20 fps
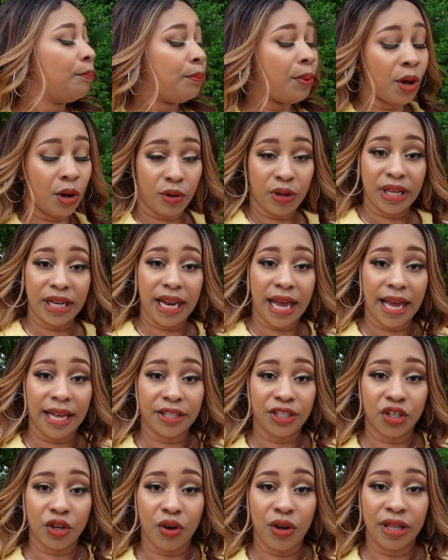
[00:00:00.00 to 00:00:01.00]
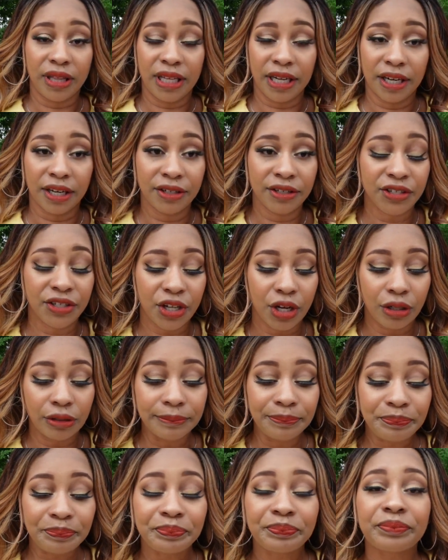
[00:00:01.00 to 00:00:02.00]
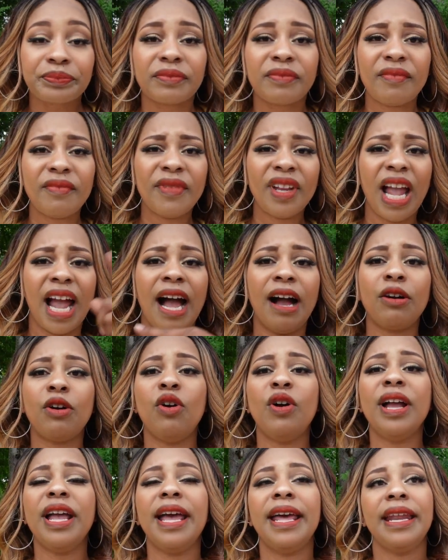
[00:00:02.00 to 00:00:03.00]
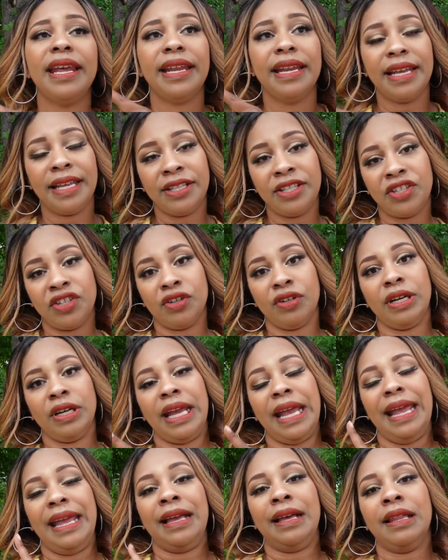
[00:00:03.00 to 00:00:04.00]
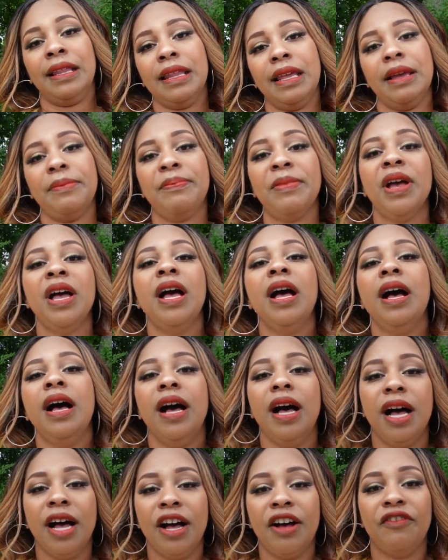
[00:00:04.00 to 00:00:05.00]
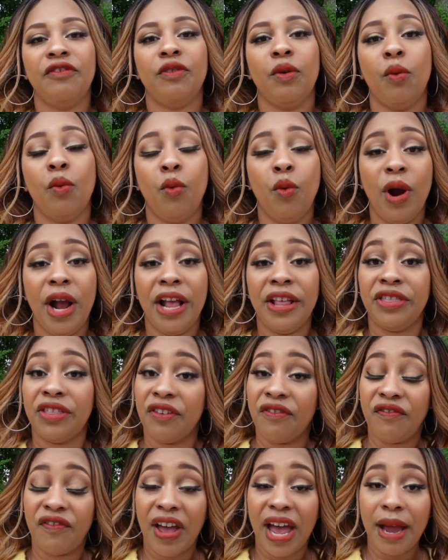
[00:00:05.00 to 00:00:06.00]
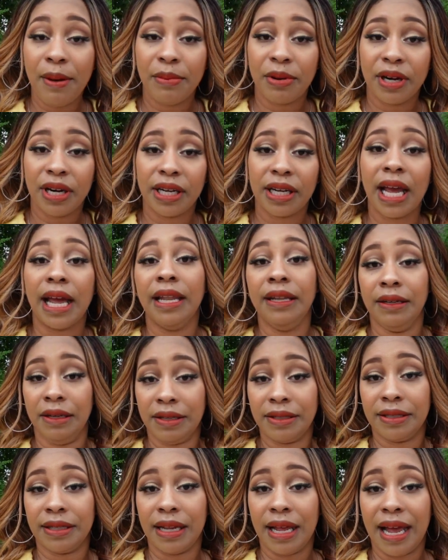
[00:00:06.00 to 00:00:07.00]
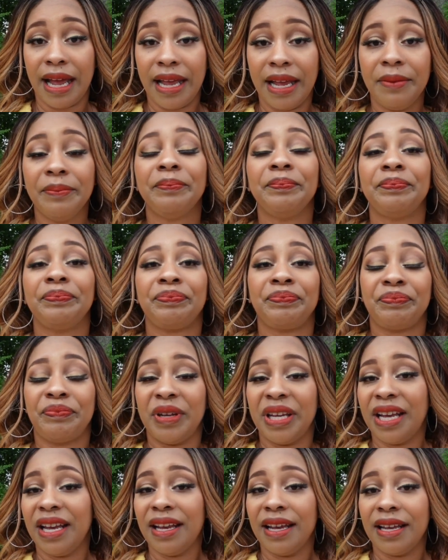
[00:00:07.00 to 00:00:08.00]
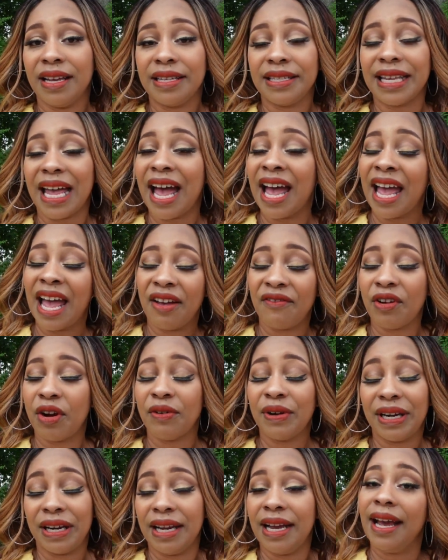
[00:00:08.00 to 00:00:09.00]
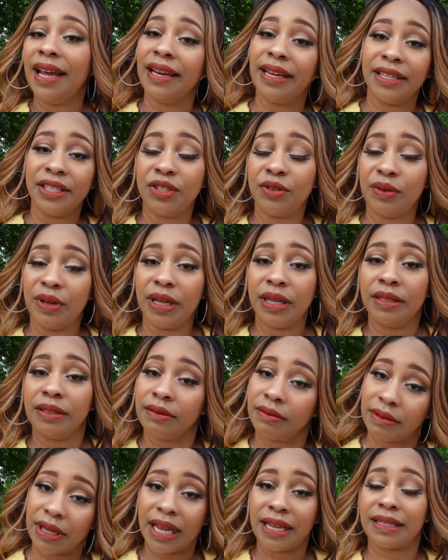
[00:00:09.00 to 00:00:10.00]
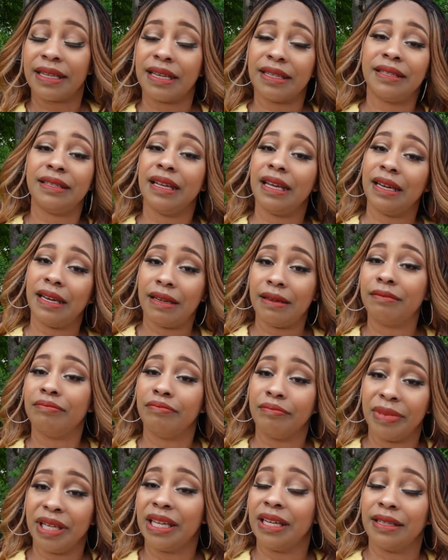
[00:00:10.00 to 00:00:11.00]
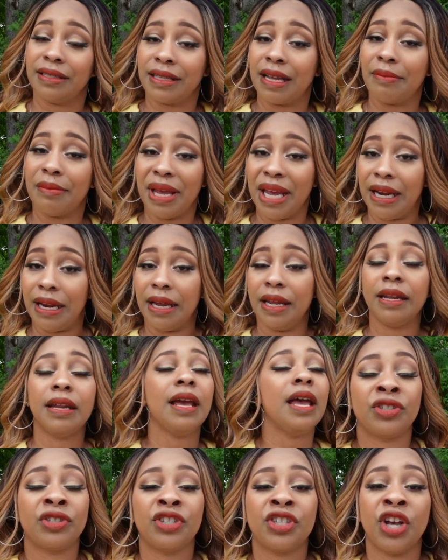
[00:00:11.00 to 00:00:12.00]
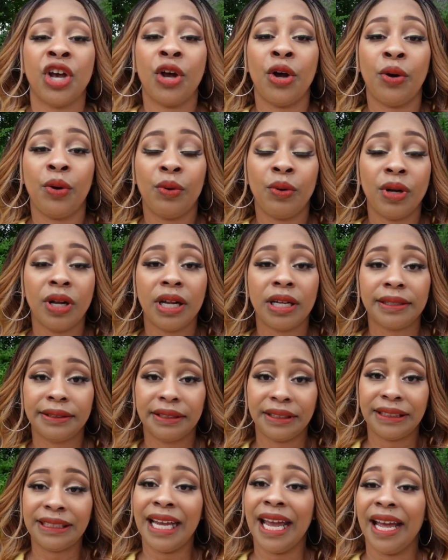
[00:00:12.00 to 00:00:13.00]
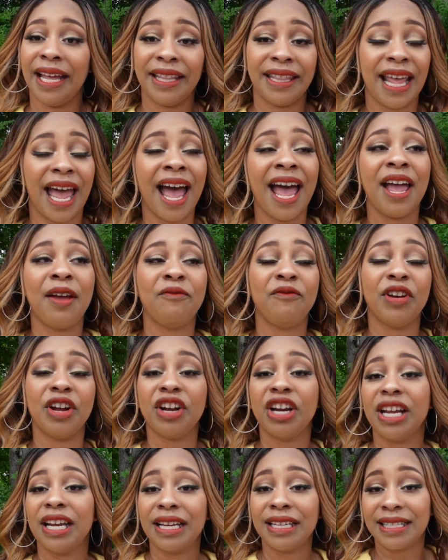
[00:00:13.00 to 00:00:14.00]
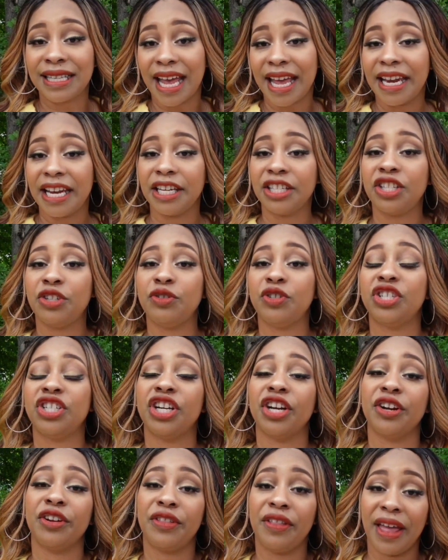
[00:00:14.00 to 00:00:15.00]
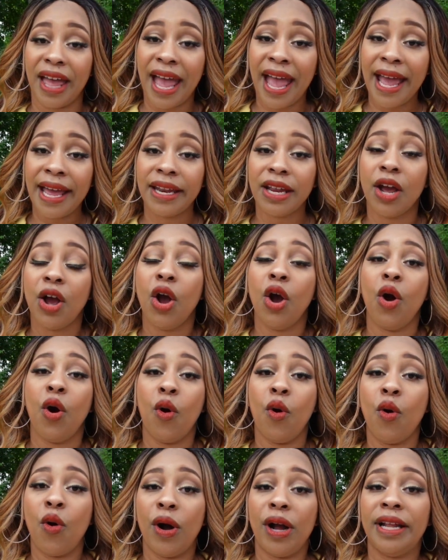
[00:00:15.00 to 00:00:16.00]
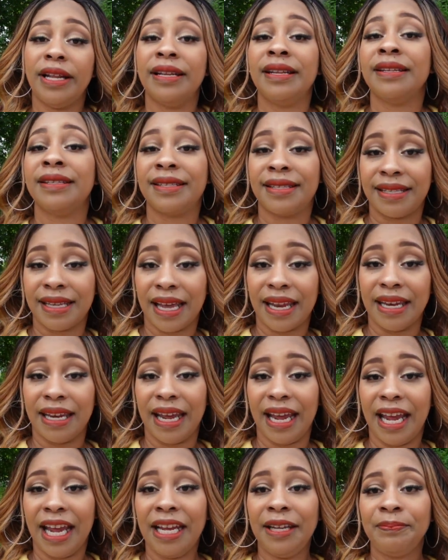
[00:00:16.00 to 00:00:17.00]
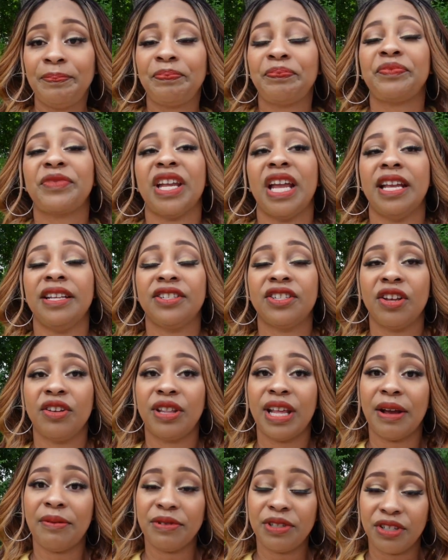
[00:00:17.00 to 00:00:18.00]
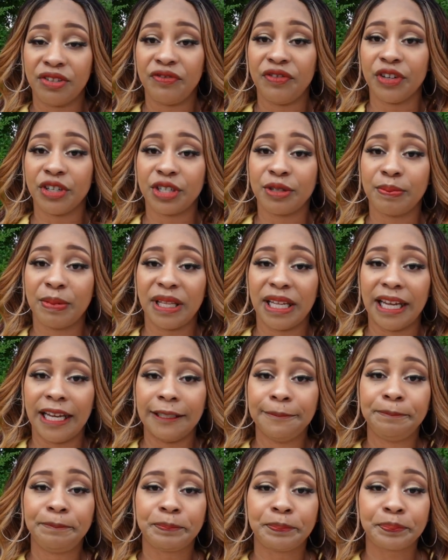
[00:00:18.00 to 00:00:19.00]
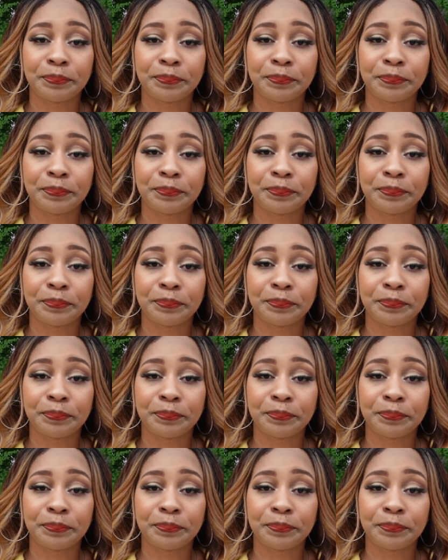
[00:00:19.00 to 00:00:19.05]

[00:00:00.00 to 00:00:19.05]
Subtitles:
polka dots on there. So I'll go ahead and insert a clip of what the fabric looks like, because I have already cut into it, as I stated, because I made it. So yeah, I am very excited to share that on Sunday. And so that was the first plan.